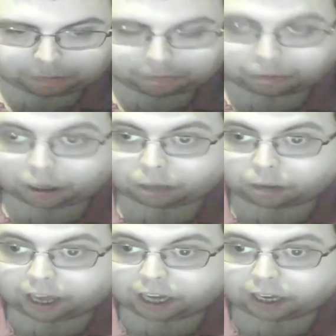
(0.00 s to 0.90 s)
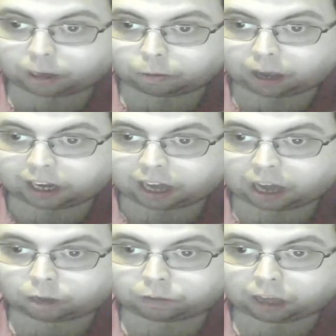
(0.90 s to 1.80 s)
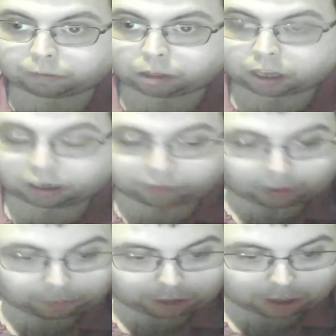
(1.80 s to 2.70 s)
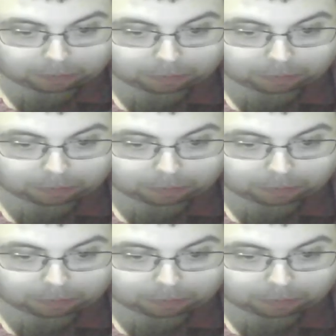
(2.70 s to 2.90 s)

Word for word: By the way, click away now if you haven't seen the film yet.